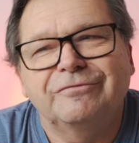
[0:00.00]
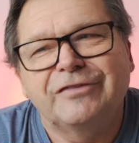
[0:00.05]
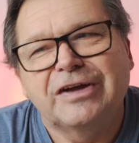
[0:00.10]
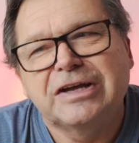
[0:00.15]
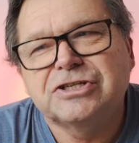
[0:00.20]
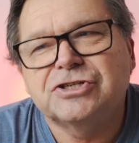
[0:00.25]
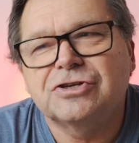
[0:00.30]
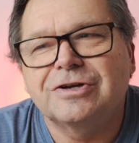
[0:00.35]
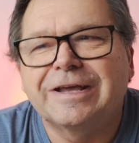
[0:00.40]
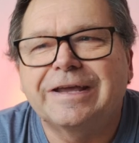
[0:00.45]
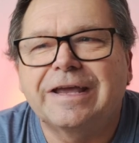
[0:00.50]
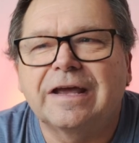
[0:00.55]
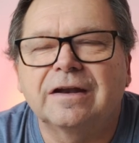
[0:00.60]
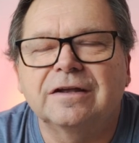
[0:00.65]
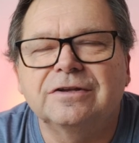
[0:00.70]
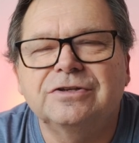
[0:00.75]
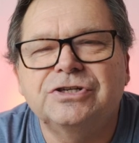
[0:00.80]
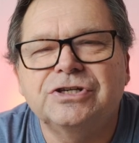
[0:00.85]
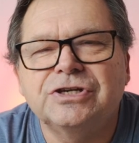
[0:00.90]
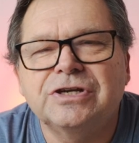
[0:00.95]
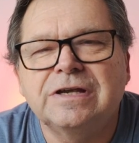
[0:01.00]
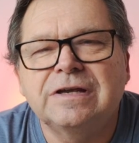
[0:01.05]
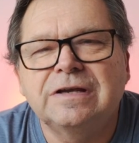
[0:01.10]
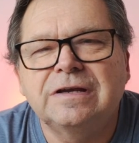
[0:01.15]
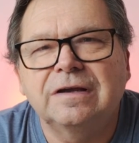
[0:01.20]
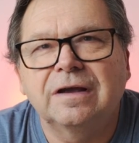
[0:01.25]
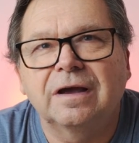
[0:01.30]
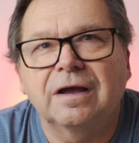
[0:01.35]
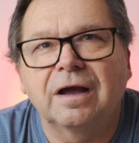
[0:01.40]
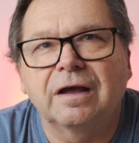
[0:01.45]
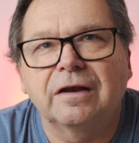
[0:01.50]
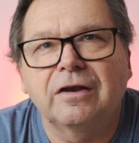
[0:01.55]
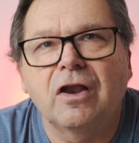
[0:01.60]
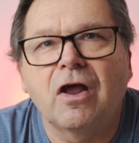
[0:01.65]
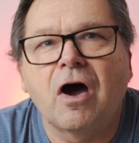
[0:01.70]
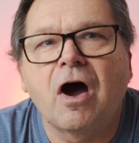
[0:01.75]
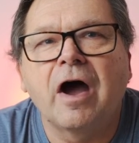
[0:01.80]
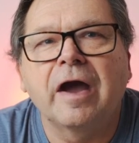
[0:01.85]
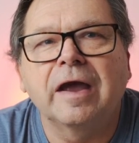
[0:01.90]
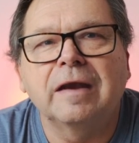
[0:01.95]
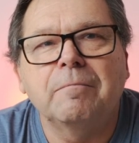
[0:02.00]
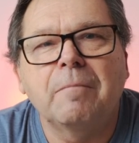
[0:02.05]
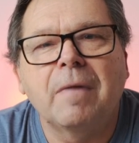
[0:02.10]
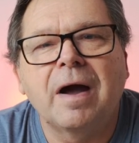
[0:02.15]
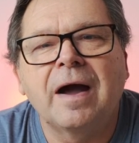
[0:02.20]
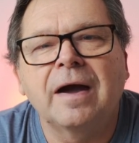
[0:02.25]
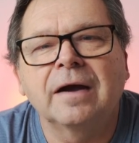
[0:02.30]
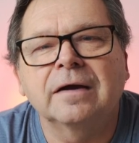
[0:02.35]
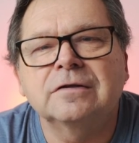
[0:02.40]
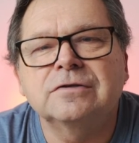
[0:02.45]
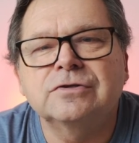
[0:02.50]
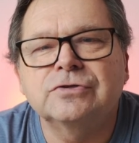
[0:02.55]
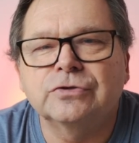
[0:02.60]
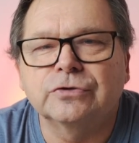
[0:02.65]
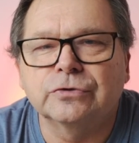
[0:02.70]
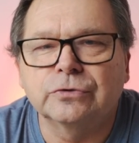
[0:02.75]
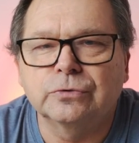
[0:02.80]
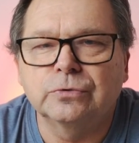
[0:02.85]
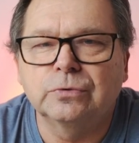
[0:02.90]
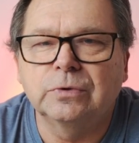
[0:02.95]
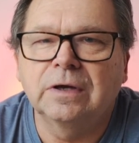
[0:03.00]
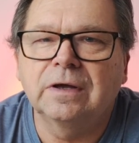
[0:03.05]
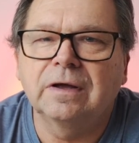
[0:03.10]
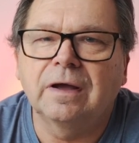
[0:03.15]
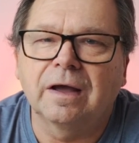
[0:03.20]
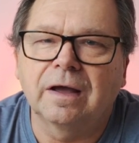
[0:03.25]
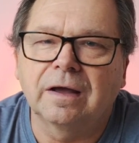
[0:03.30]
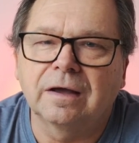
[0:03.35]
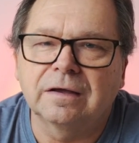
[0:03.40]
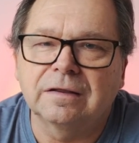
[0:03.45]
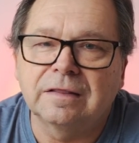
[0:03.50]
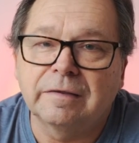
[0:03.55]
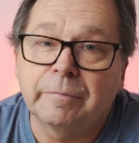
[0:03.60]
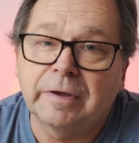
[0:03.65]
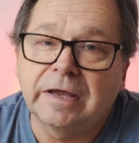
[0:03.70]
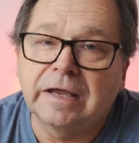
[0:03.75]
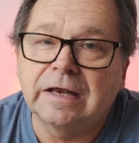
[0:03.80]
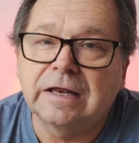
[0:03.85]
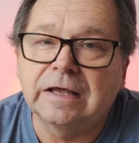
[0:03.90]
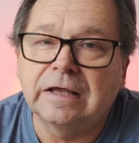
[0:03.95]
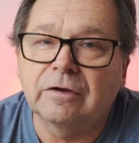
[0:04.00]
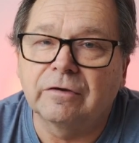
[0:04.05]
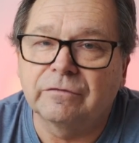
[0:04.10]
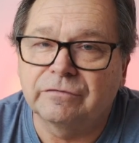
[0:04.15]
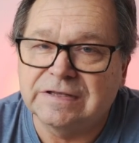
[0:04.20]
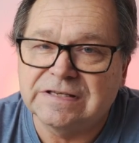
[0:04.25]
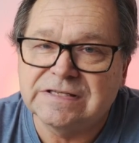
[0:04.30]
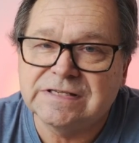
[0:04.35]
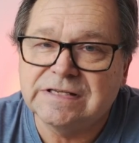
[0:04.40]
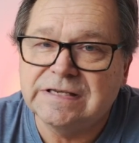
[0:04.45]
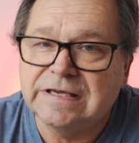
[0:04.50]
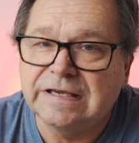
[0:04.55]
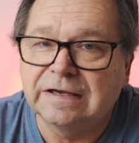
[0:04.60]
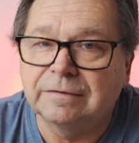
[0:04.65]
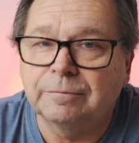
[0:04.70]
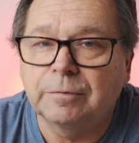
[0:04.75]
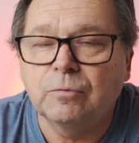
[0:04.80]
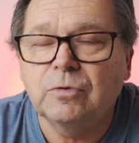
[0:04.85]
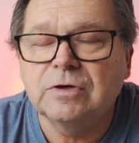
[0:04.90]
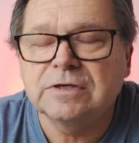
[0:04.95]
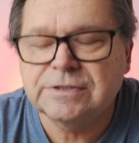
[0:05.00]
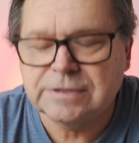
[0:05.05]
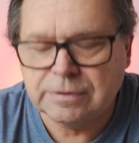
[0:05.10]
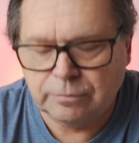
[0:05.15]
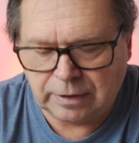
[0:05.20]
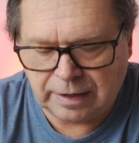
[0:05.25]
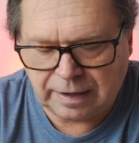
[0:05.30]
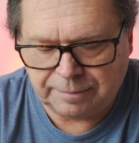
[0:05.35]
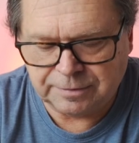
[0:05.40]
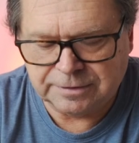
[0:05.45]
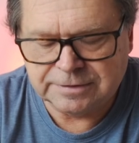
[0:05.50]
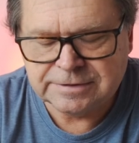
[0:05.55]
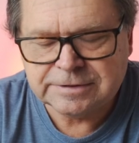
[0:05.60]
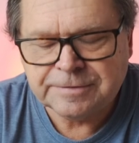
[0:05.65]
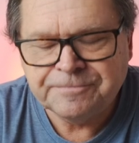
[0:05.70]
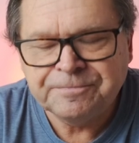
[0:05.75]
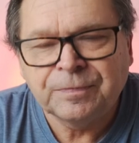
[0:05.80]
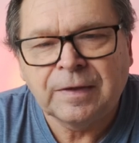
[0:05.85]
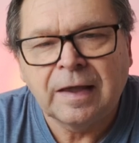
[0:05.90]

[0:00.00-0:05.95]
eventually get a G9 Mark II in the beginning of this year, but we'll see what happens.